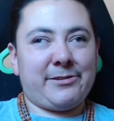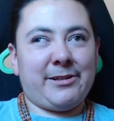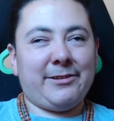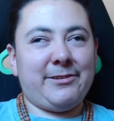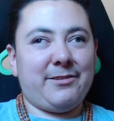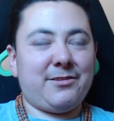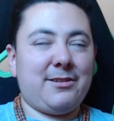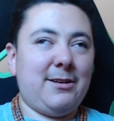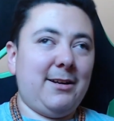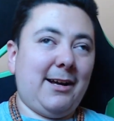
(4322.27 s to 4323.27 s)
Challenge,
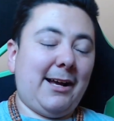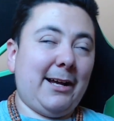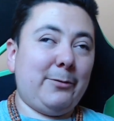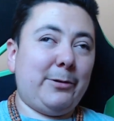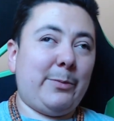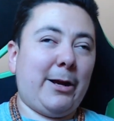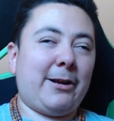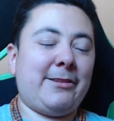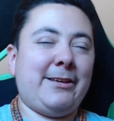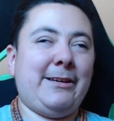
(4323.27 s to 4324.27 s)
I would
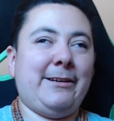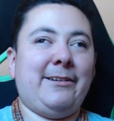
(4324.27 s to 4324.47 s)
pair the